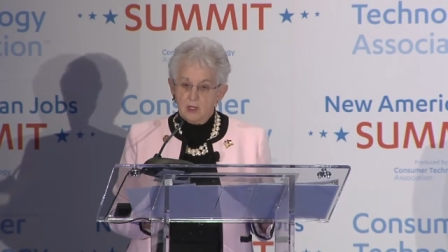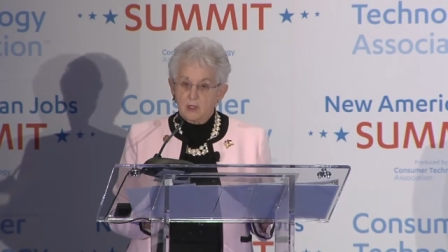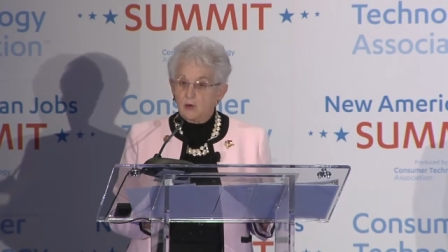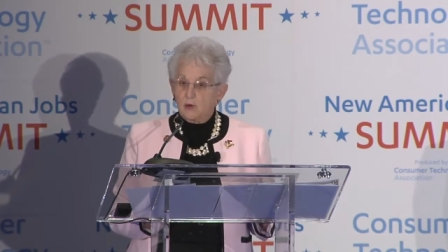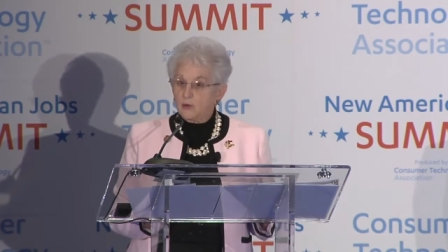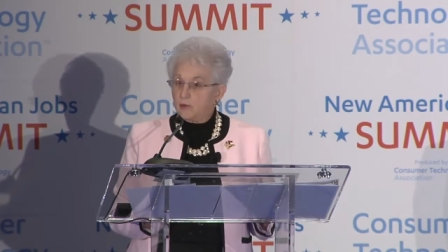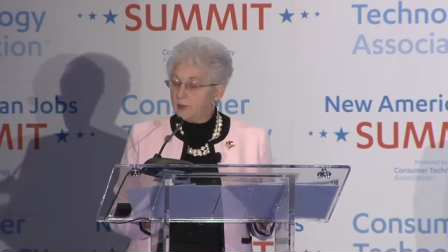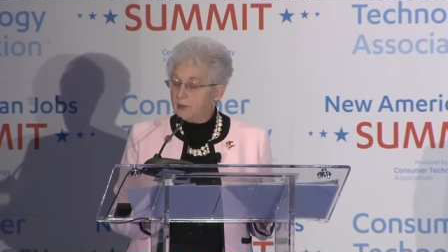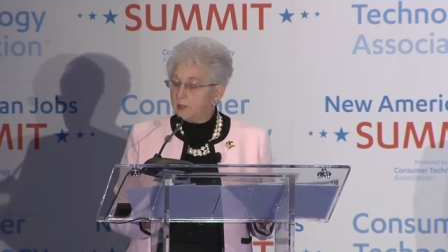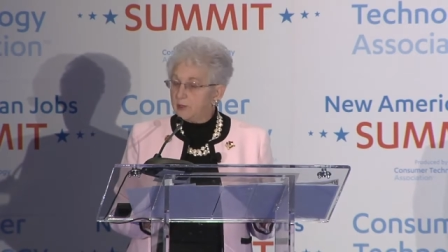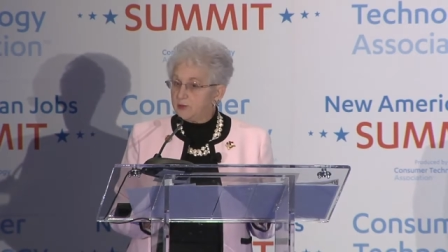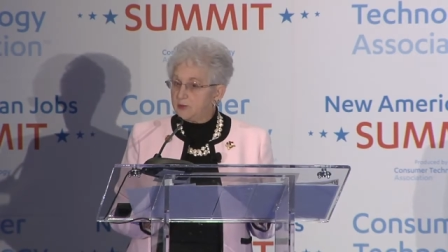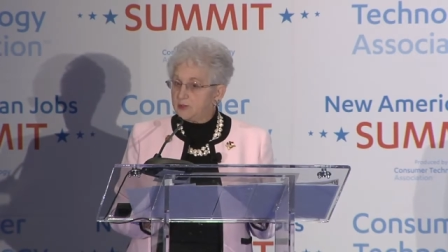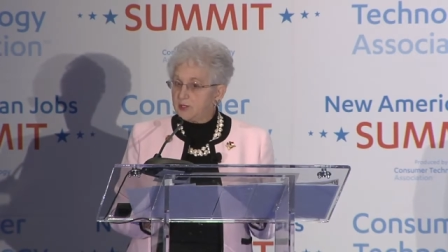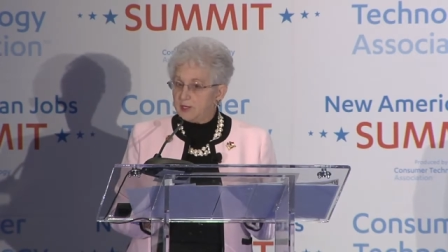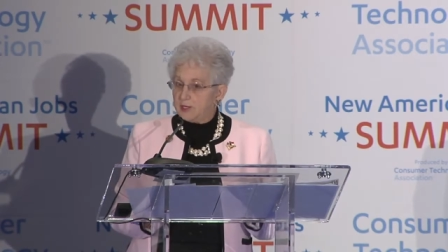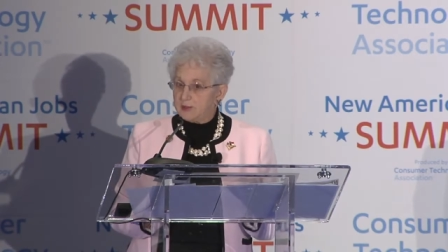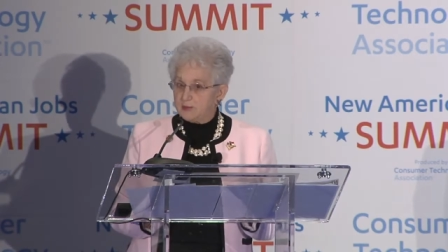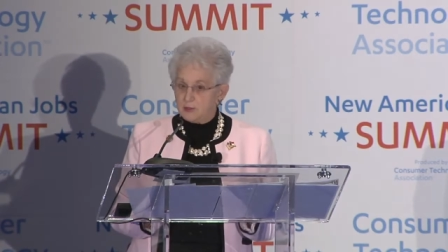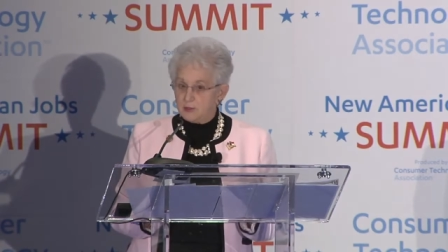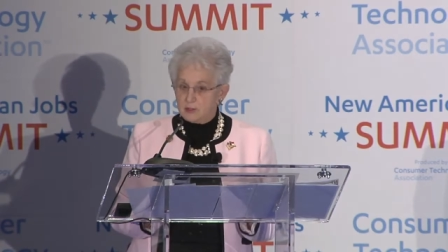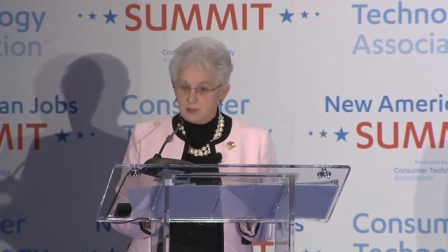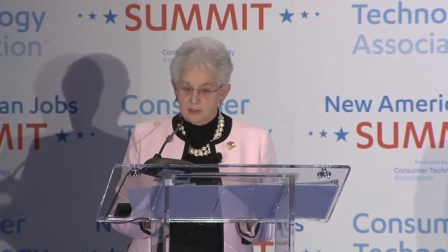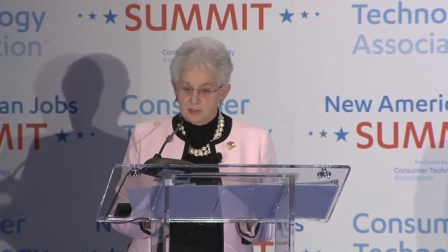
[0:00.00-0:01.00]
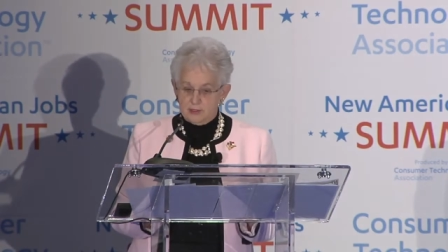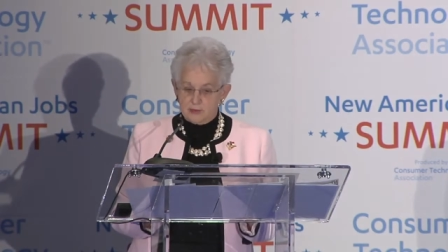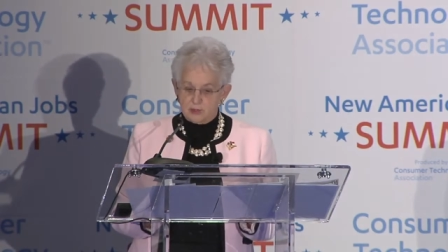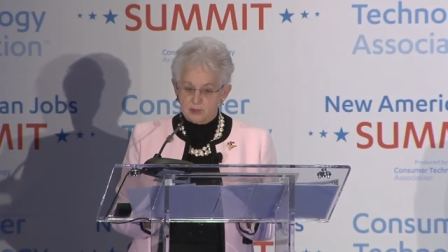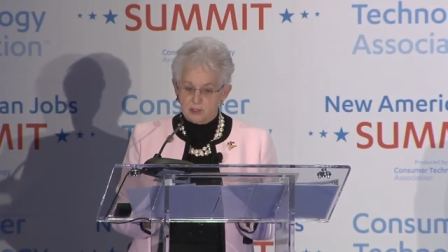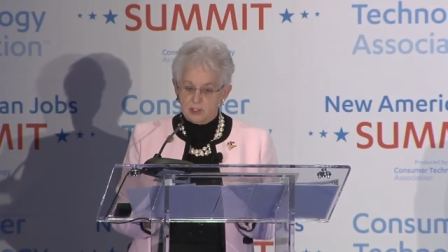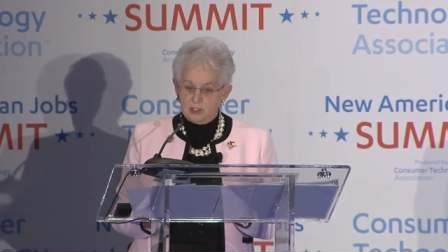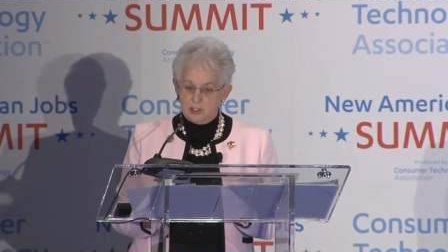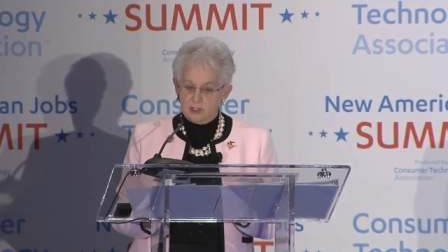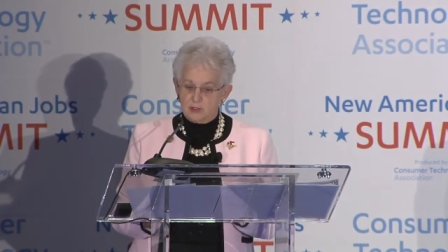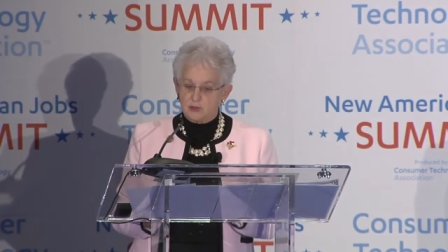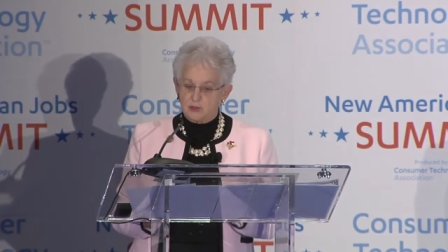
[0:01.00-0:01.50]
Career and Technical
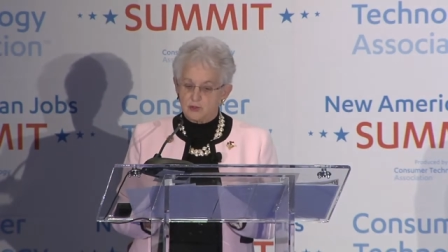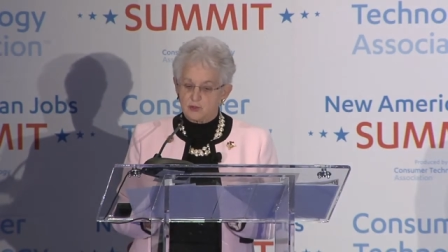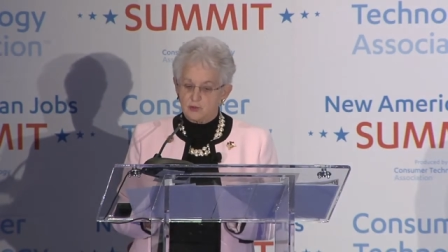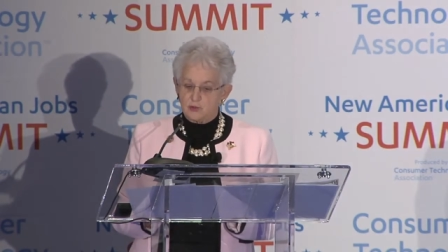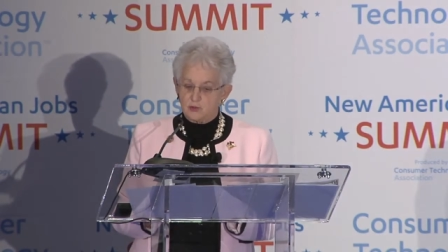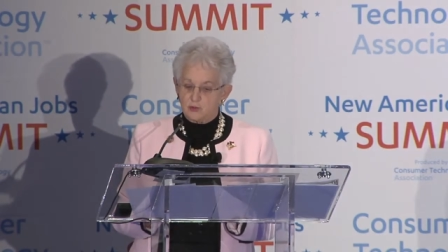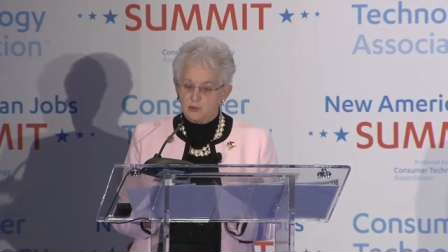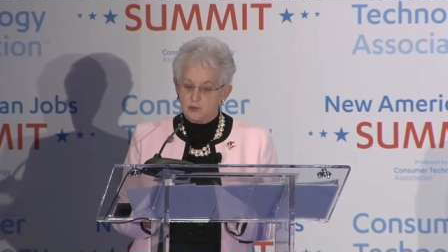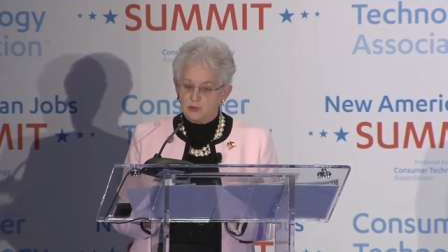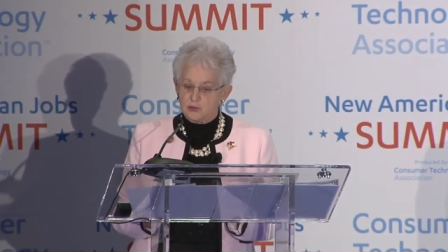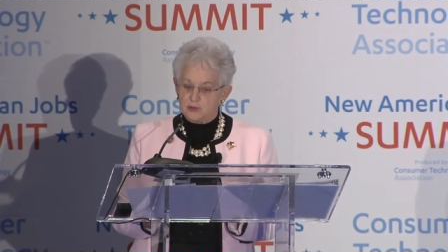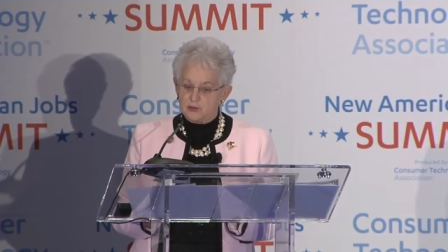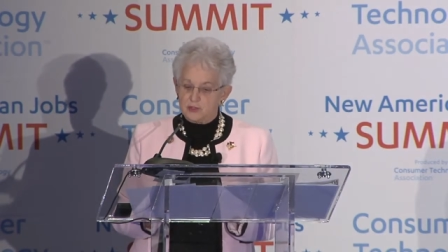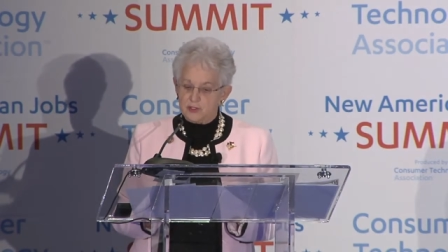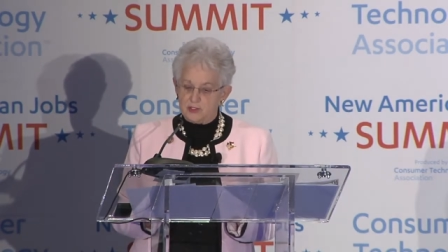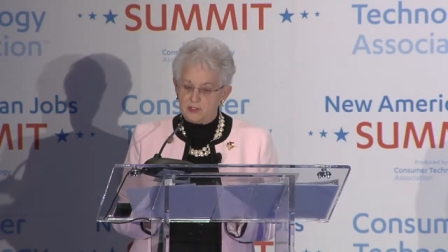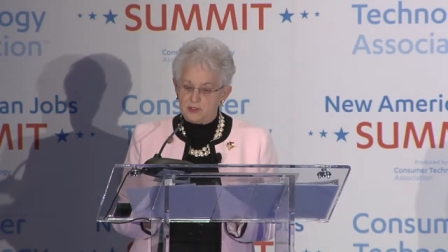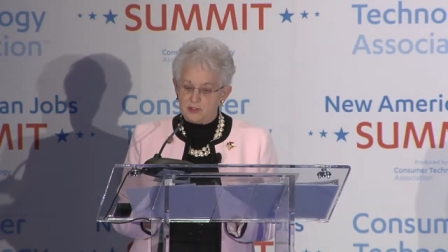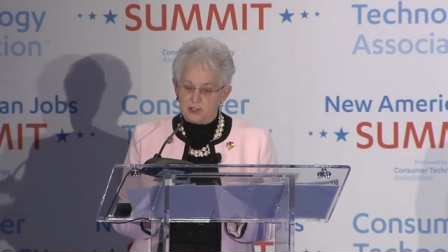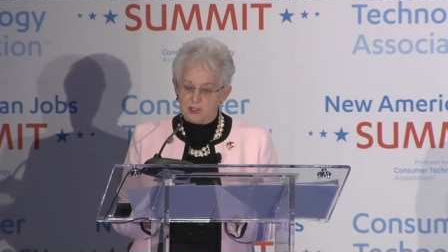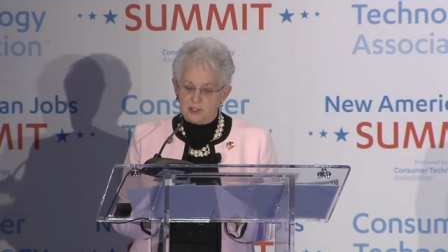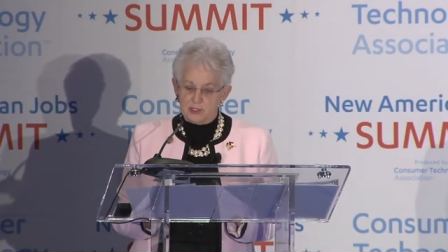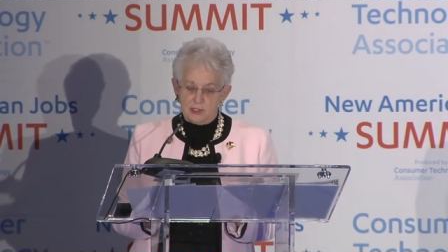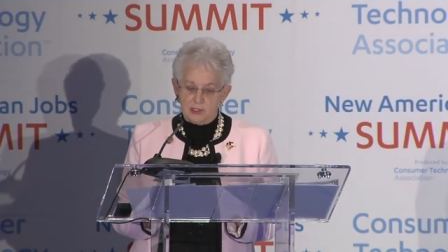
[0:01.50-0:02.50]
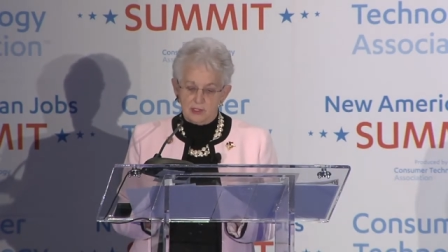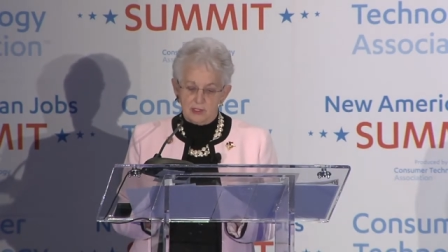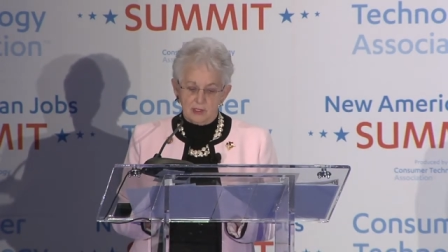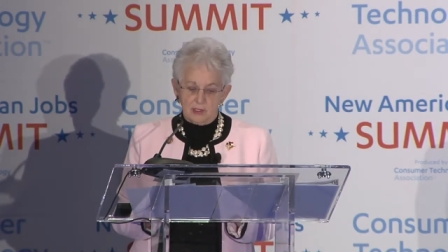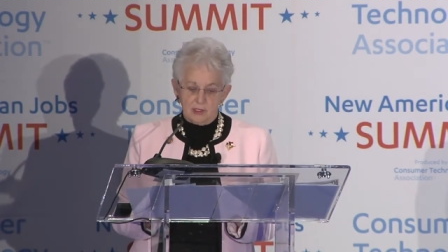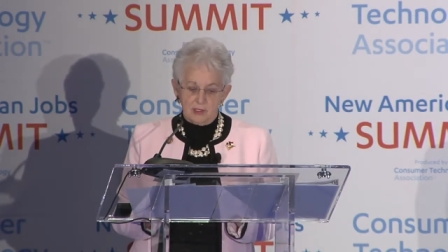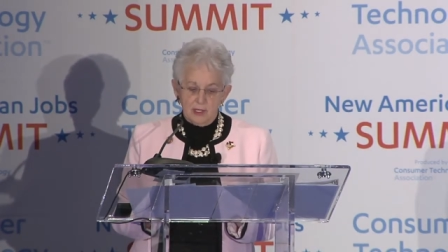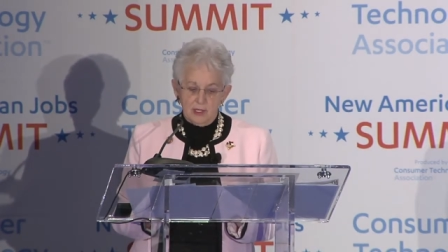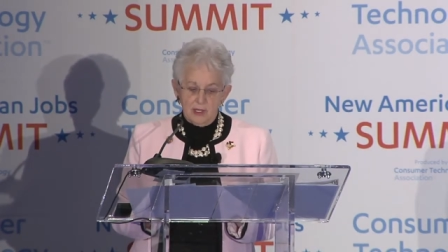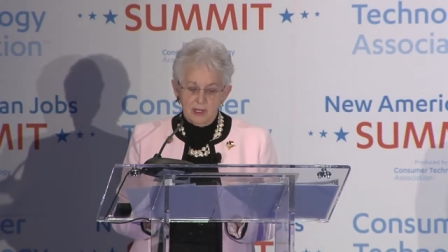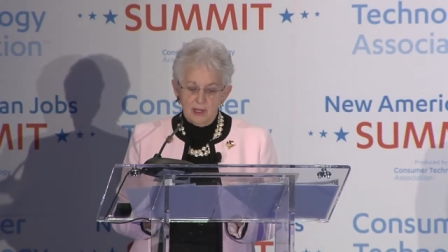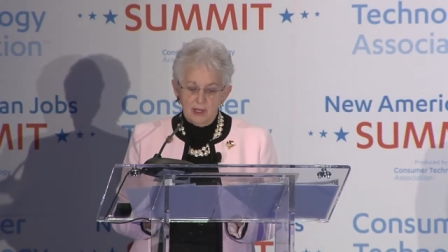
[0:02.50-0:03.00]
Education, or
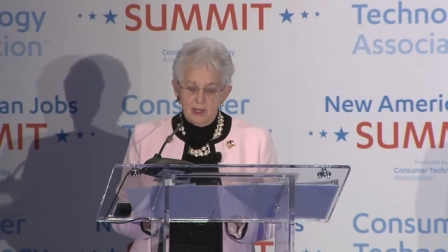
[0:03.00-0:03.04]
CTE,